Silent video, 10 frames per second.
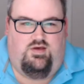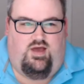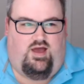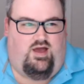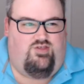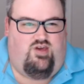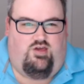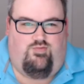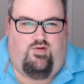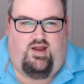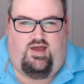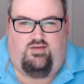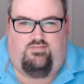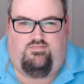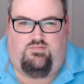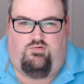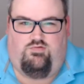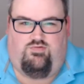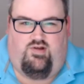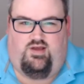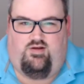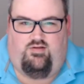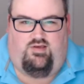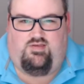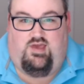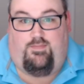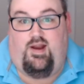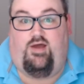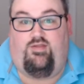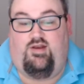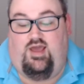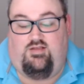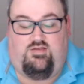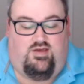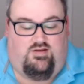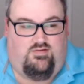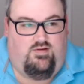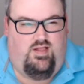uh, change when I don't drink, or at least keep an eye on the dates and